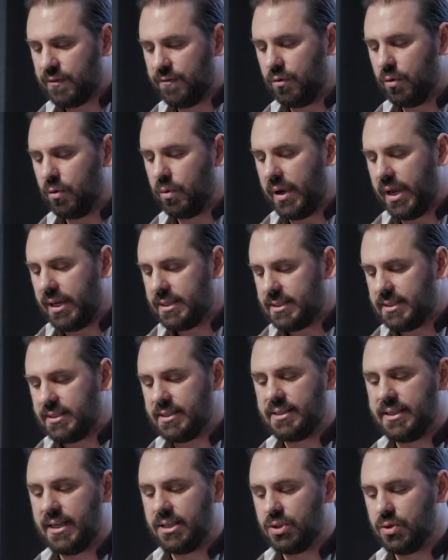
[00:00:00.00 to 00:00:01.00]
full
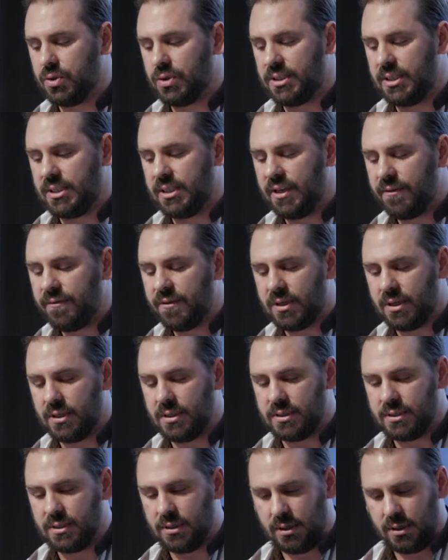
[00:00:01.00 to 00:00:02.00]
existential
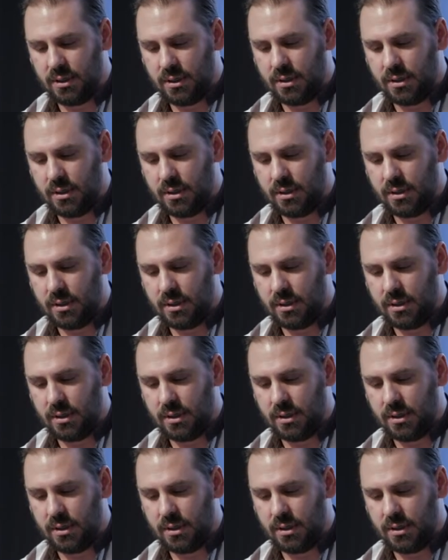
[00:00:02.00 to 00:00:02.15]
significance,